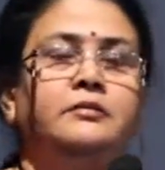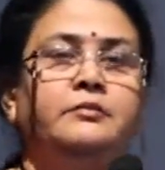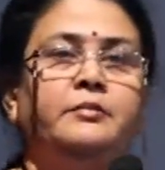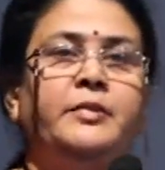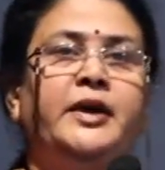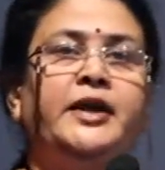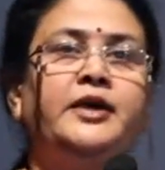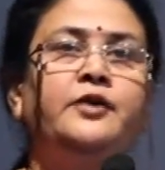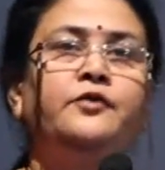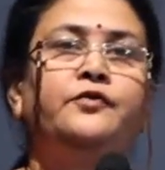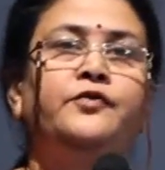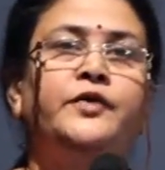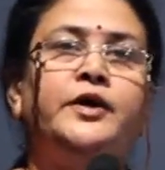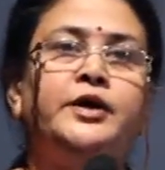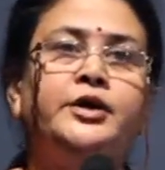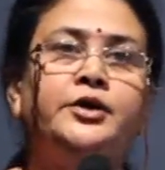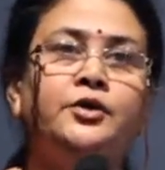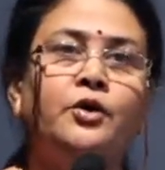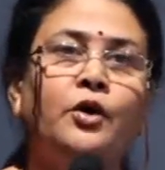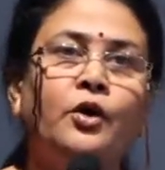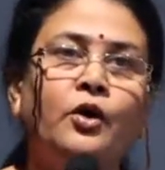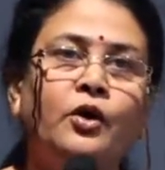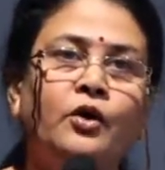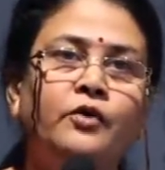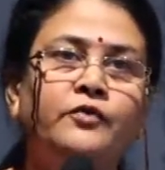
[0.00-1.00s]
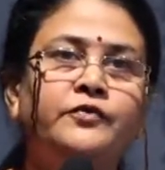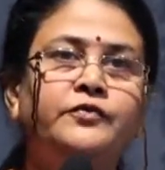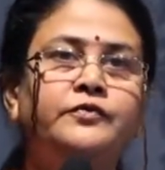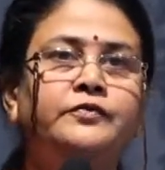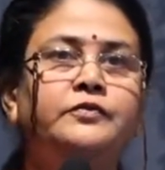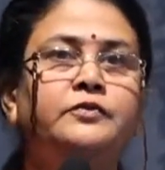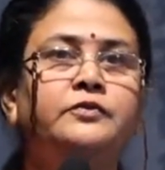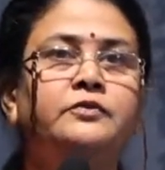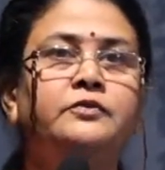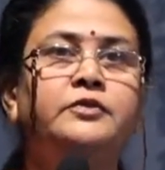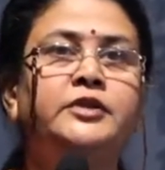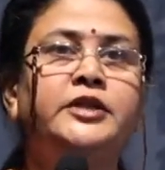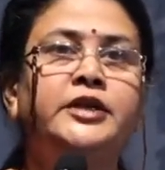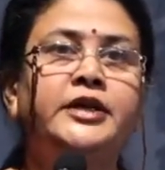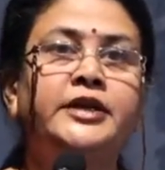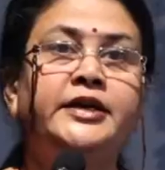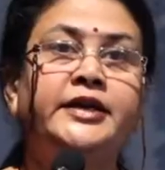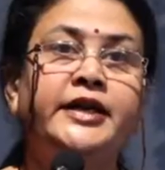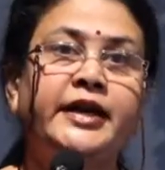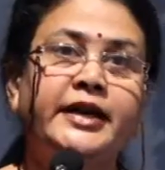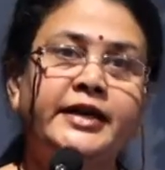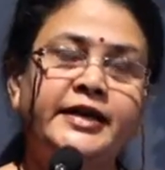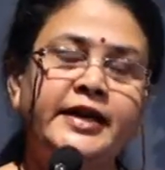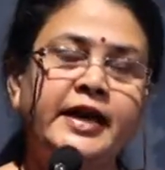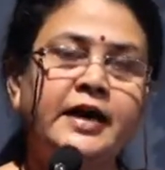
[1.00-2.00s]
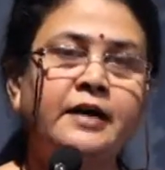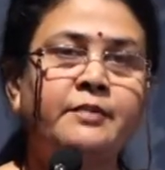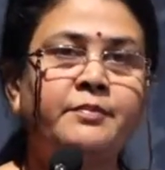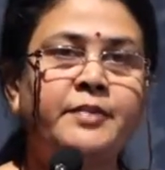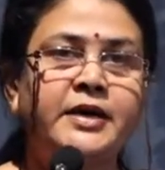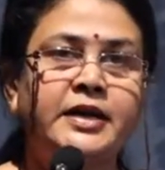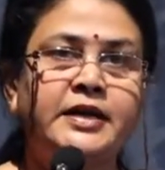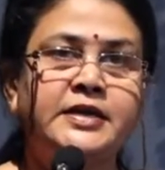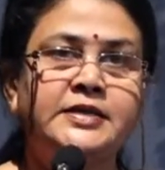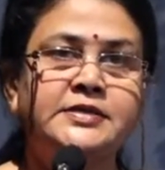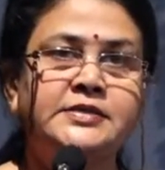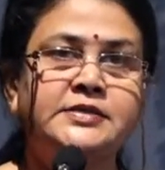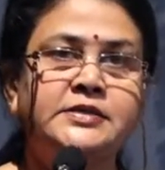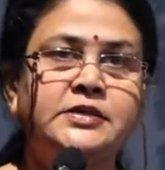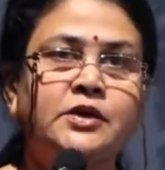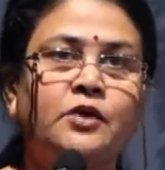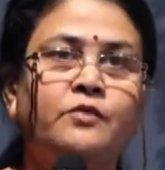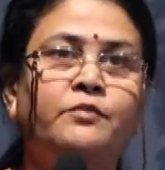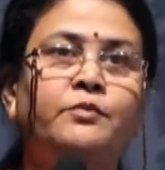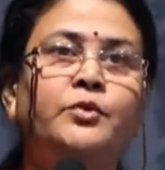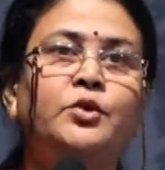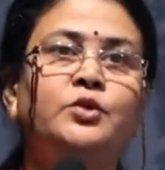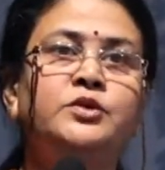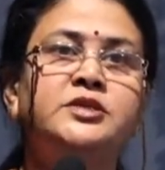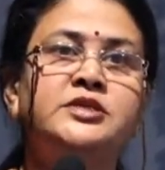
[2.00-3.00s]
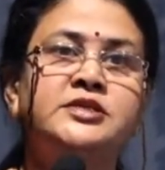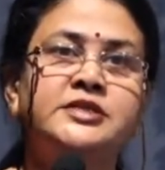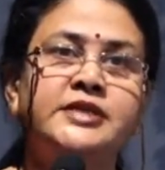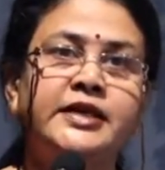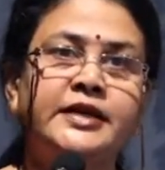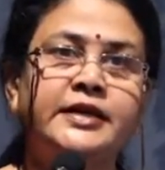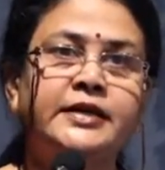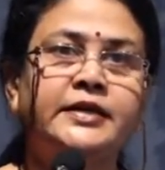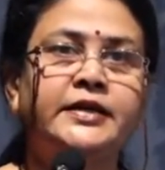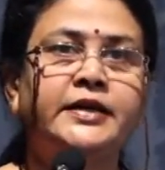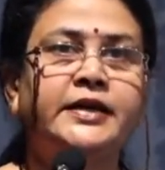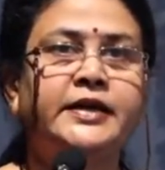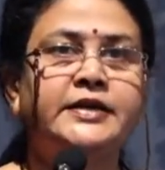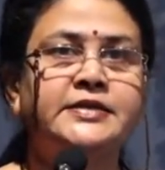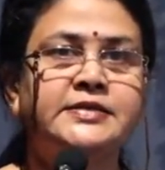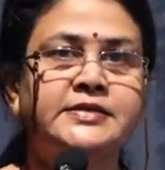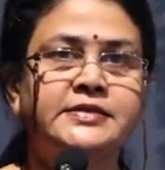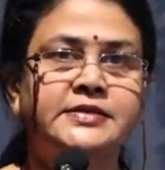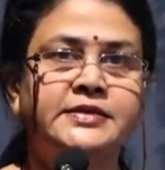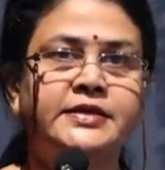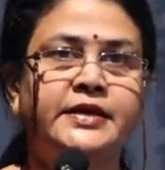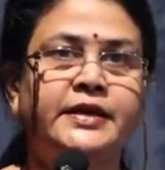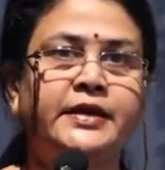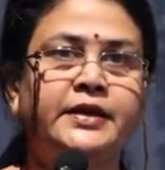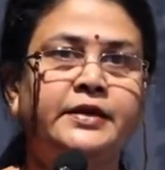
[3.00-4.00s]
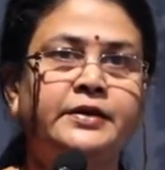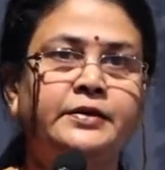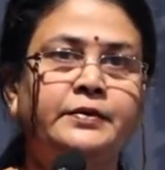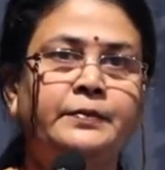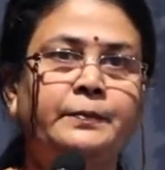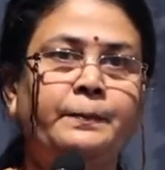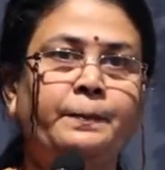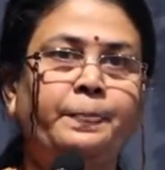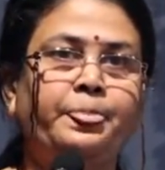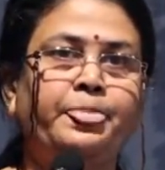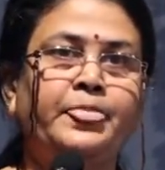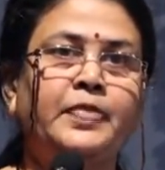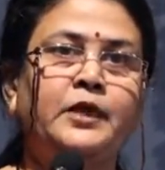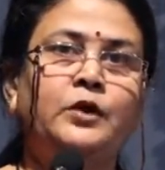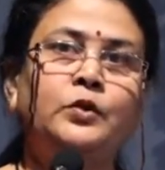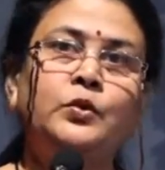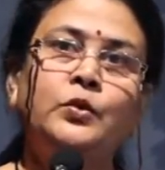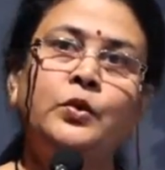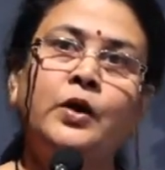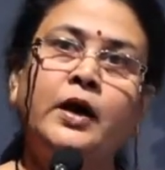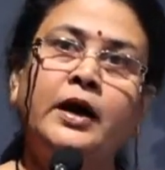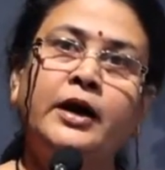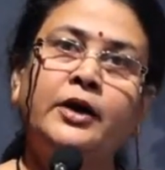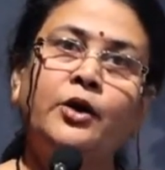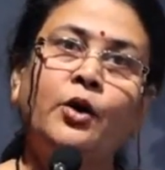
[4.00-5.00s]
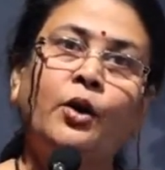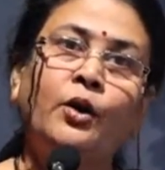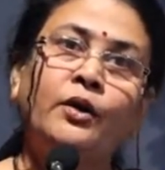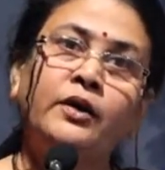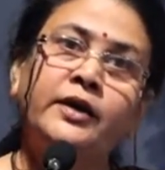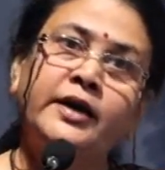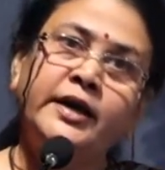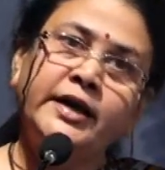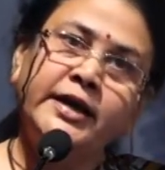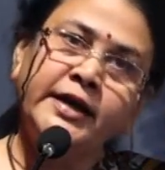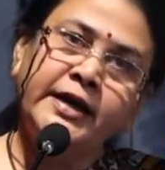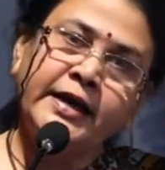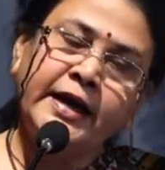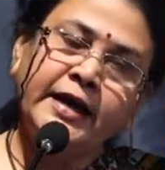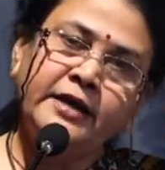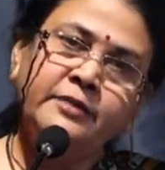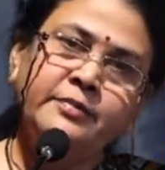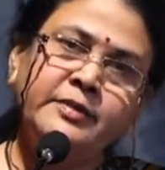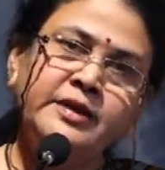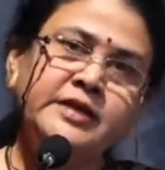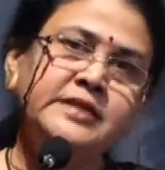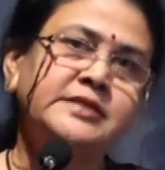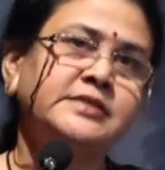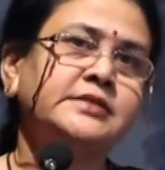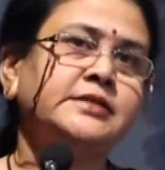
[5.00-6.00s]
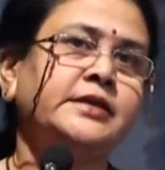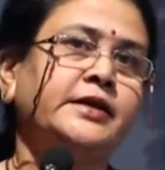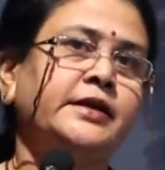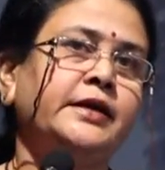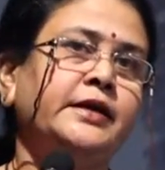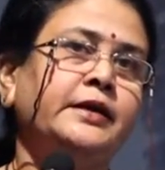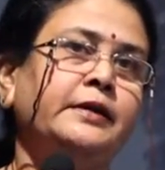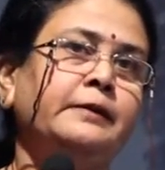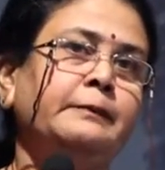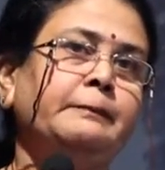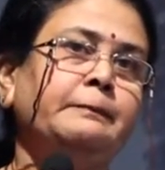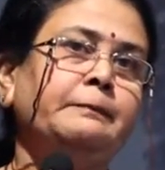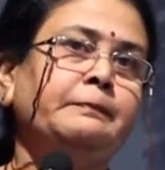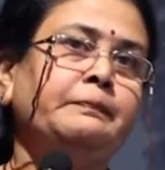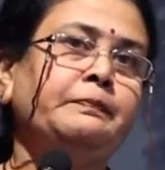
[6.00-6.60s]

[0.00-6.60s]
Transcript: benefit of the database of both center and state who are already administering